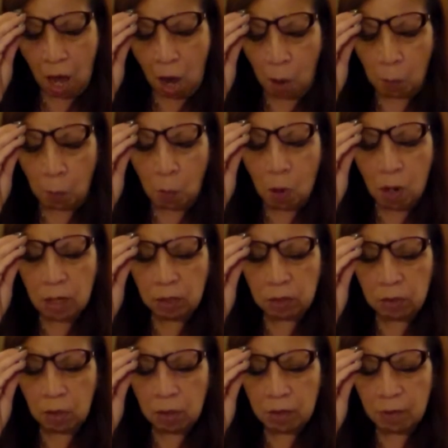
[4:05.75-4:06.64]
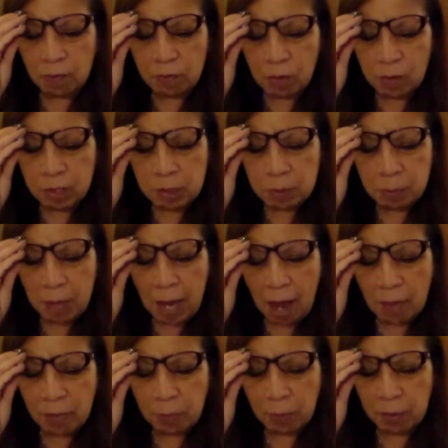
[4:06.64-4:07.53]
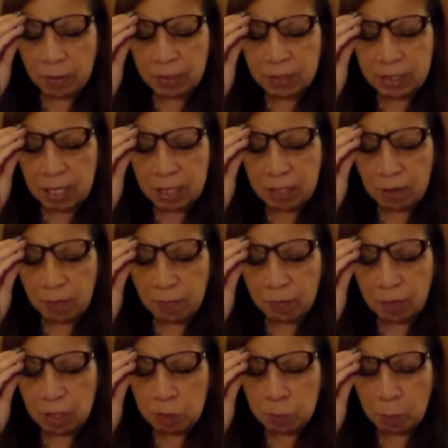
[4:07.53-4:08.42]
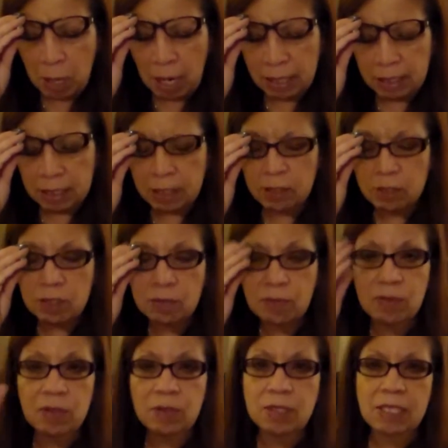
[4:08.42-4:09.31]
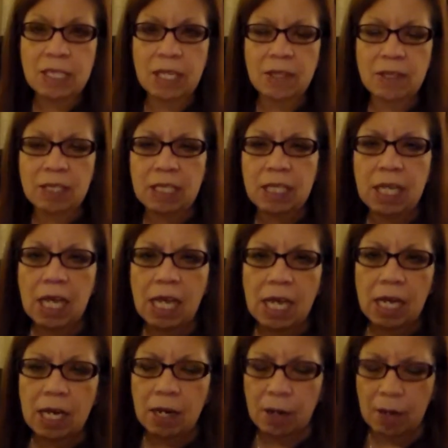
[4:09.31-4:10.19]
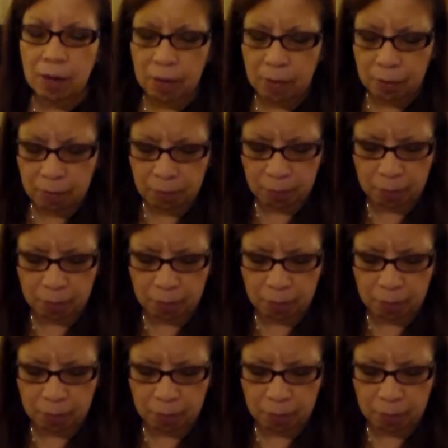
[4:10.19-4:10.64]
A walk along the forest path where the scent of fresh pine needles fills the air.